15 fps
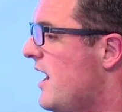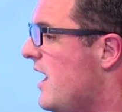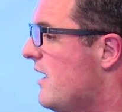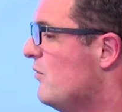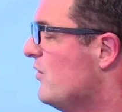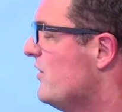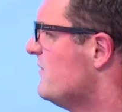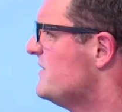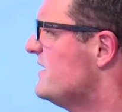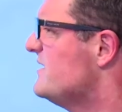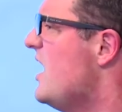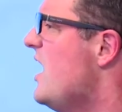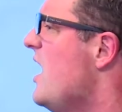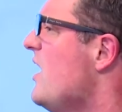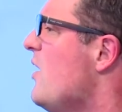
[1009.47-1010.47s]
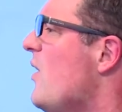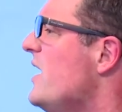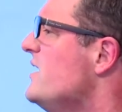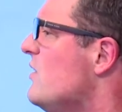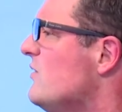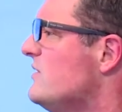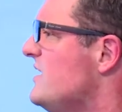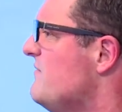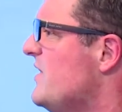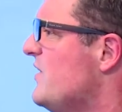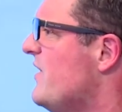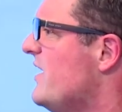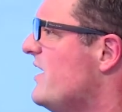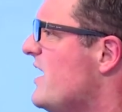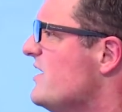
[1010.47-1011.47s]
and one of them says, Oh, no, I don't save my
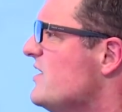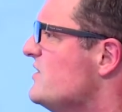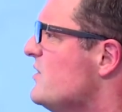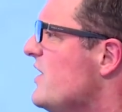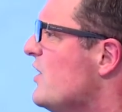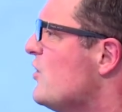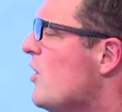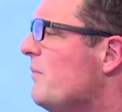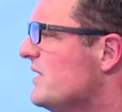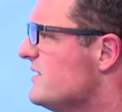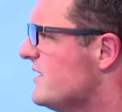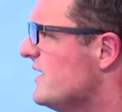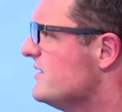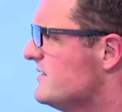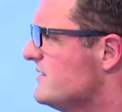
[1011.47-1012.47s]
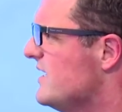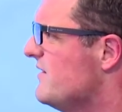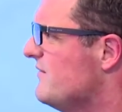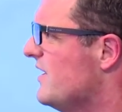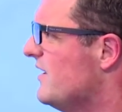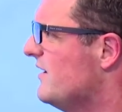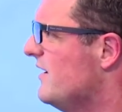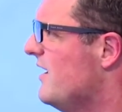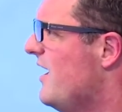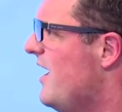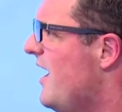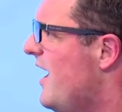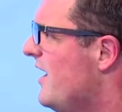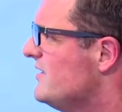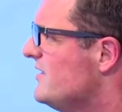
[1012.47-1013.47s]
credit card. There's only a couple of sites I save it on.
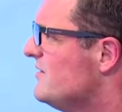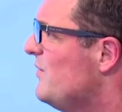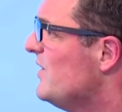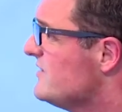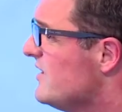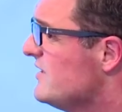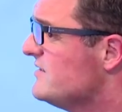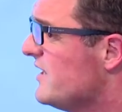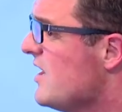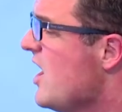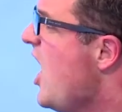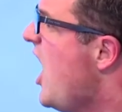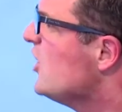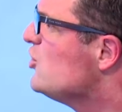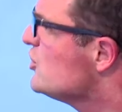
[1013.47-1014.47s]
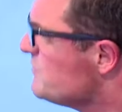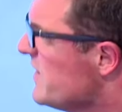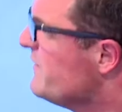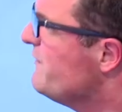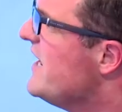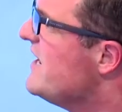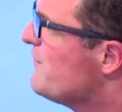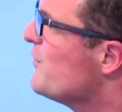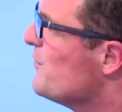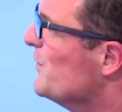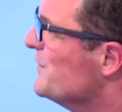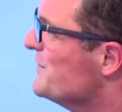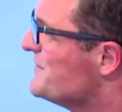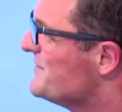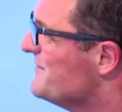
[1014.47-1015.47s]
And I said, What sites are they? Oh, just my favorite
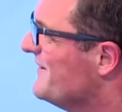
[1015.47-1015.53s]
ones,